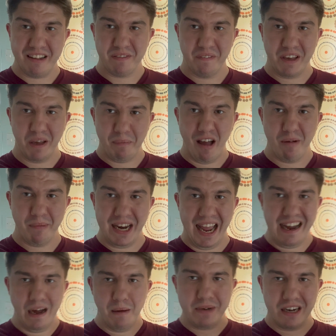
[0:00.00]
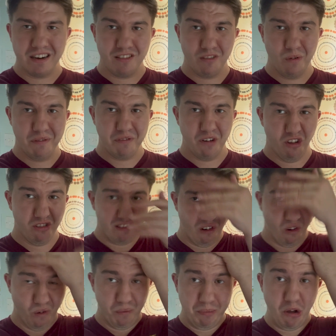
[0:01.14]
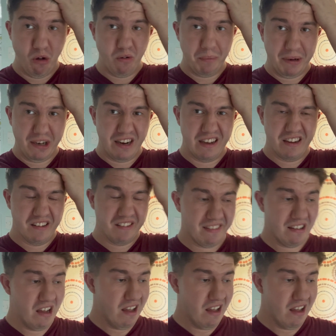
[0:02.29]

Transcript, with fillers: with the apartment am the with Full on Tour purely because